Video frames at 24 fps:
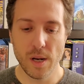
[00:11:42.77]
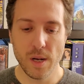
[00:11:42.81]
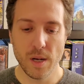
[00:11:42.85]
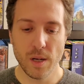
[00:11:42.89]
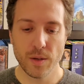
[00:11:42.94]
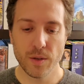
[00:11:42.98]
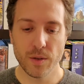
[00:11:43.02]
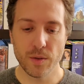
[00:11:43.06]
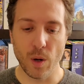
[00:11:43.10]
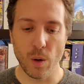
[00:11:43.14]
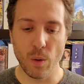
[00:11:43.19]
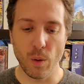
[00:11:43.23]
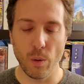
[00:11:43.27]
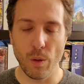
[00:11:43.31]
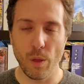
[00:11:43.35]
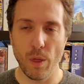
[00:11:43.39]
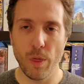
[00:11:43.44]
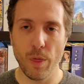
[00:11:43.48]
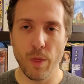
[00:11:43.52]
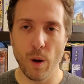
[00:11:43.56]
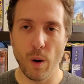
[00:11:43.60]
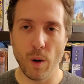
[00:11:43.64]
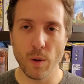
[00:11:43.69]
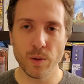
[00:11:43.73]
So
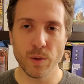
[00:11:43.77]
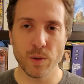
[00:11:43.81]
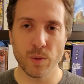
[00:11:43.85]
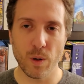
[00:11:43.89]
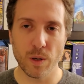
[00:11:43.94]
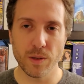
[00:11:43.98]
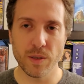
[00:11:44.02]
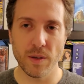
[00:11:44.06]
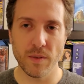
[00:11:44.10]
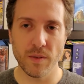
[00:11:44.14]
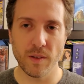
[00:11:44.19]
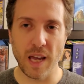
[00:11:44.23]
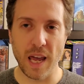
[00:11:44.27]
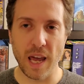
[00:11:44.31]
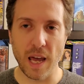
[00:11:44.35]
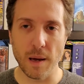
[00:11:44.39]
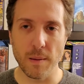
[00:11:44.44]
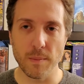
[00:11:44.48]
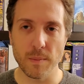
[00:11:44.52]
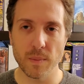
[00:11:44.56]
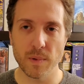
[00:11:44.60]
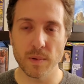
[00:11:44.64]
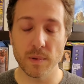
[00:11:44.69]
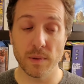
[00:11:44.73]
those sorts of
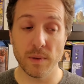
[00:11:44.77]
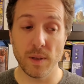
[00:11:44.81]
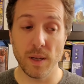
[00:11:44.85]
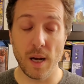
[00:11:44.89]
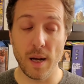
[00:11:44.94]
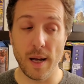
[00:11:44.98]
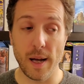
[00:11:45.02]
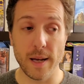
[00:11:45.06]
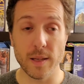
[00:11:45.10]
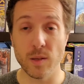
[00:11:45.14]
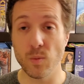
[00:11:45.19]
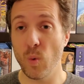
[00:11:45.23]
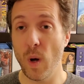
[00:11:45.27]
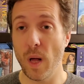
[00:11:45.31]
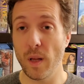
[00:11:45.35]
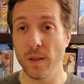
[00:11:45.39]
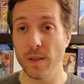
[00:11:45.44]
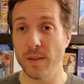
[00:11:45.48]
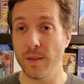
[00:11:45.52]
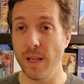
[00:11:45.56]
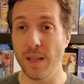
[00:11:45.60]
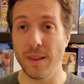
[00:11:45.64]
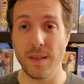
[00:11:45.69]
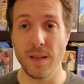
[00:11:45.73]
games, as well
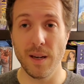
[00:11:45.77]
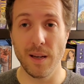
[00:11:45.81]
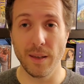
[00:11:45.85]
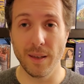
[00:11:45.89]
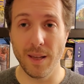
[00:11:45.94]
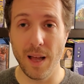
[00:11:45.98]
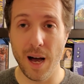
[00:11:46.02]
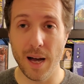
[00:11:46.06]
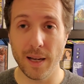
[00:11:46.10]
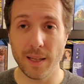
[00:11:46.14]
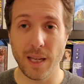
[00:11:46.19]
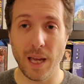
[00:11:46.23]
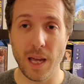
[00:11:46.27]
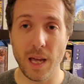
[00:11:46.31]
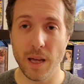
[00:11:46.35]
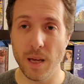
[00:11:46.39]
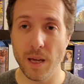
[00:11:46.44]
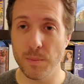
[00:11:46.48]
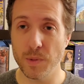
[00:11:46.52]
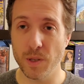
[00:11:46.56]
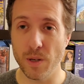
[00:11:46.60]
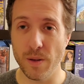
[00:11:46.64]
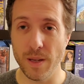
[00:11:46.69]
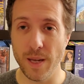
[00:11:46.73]
as like the unlock
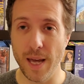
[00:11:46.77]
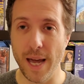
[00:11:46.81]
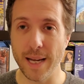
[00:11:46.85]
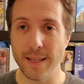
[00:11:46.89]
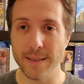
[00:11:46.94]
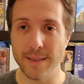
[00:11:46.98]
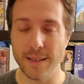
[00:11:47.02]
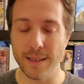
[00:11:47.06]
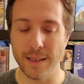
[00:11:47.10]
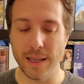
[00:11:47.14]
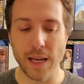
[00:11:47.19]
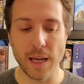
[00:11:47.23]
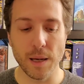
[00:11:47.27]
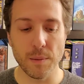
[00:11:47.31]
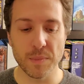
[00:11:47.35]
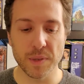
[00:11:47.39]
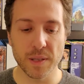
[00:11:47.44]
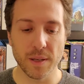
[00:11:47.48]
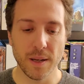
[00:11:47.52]
games or the exit games,